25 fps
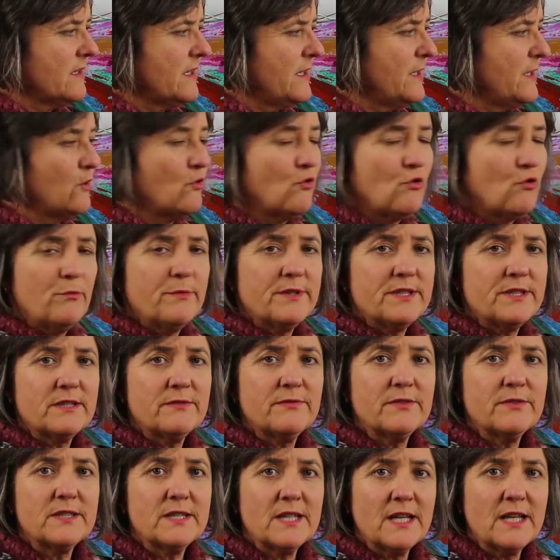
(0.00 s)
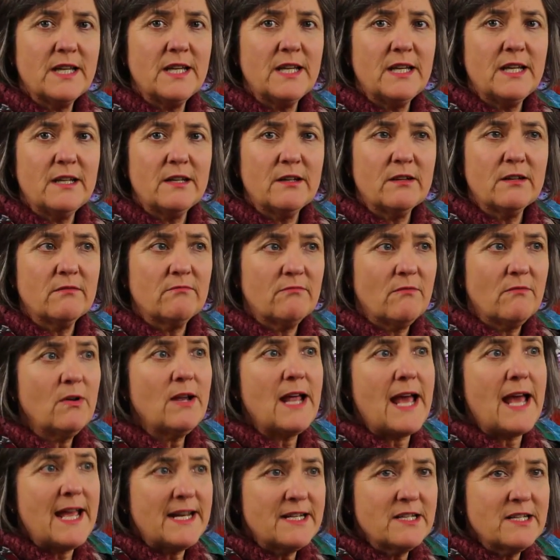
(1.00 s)
enormous fatigue
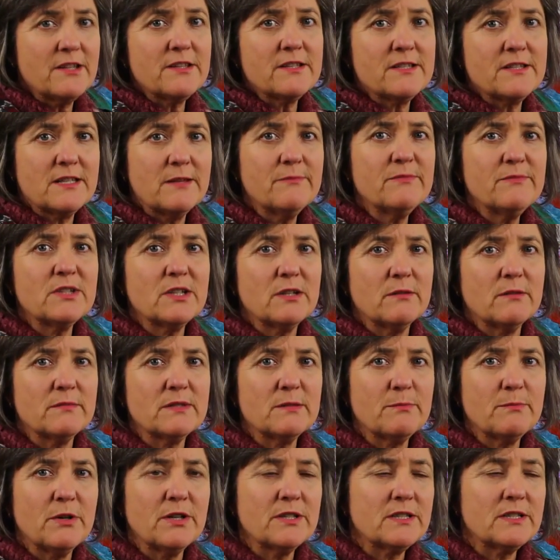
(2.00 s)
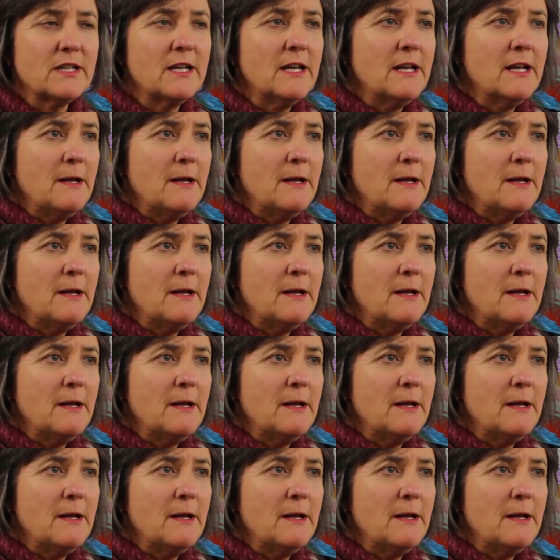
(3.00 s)
and other symptoms. But